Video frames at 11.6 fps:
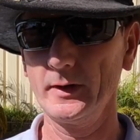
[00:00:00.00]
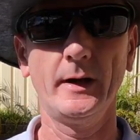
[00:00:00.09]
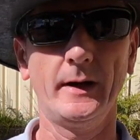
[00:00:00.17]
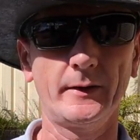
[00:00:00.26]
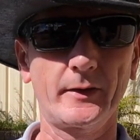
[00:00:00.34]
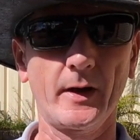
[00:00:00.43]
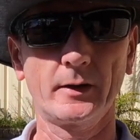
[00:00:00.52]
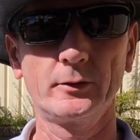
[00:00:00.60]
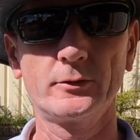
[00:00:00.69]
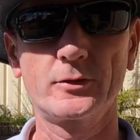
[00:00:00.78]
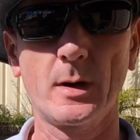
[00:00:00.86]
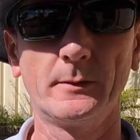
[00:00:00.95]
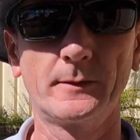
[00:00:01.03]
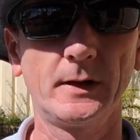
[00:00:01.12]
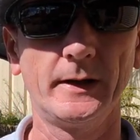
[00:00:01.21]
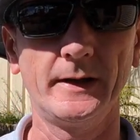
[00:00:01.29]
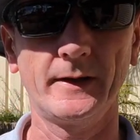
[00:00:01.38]
It's done a good job of
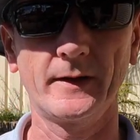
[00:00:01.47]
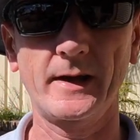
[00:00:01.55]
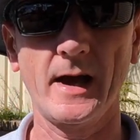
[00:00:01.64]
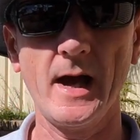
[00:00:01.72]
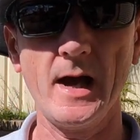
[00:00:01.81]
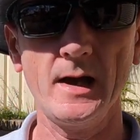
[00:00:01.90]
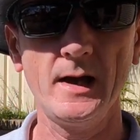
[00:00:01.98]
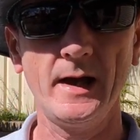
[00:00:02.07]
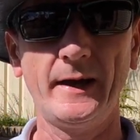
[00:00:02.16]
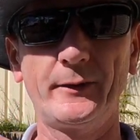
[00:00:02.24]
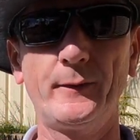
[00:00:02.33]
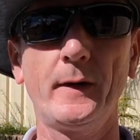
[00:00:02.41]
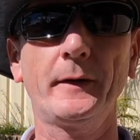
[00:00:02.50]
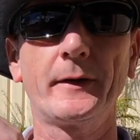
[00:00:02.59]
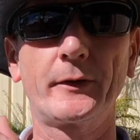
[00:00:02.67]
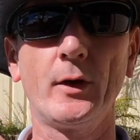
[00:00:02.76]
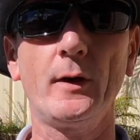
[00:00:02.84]
cleaning the car. It's very
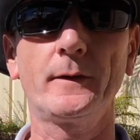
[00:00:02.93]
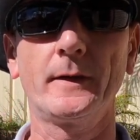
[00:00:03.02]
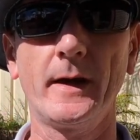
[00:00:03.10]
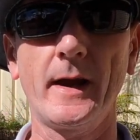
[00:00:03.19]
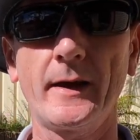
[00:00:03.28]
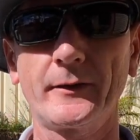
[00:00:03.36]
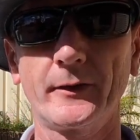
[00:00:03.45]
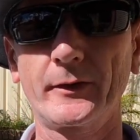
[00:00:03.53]
soft and it hasn't